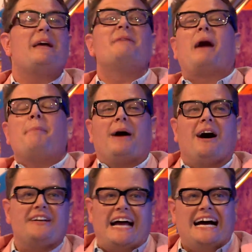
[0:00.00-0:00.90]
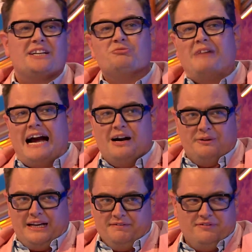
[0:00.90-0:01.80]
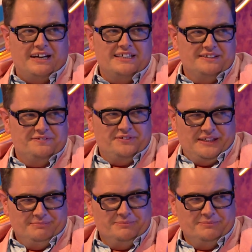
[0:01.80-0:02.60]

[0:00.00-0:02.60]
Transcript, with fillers: and my partner had a row in front of him.